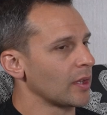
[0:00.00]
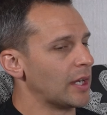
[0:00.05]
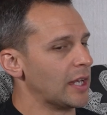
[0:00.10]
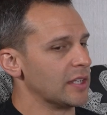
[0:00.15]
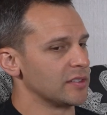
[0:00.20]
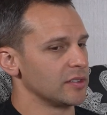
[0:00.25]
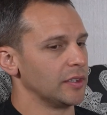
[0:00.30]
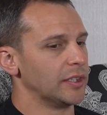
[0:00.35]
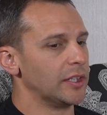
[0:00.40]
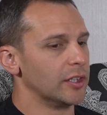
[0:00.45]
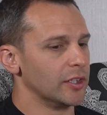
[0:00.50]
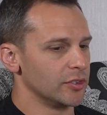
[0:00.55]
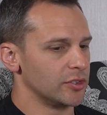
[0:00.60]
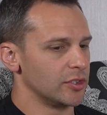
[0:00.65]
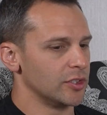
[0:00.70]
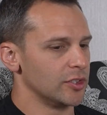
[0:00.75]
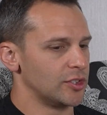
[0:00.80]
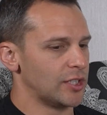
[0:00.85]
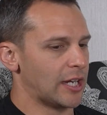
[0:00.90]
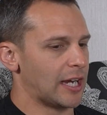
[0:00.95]
And as a leader, it's
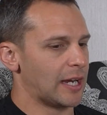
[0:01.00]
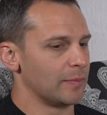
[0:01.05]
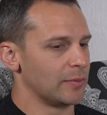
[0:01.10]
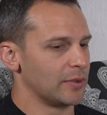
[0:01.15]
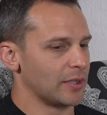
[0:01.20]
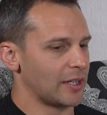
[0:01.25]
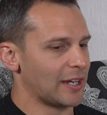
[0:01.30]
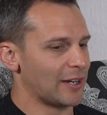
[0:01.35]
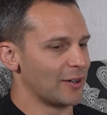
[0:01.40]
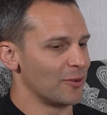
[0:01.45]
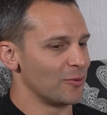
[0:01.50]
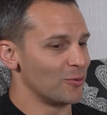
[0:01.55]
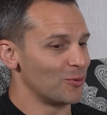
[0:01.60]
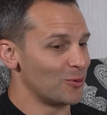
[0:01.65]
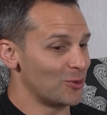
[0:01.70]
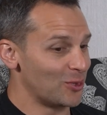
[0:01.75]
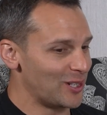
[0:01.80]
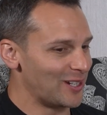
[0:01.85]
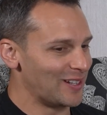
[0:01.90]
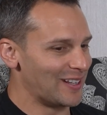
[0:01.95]
your job to kind of
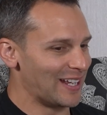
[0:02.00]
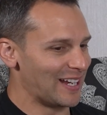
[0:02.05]
read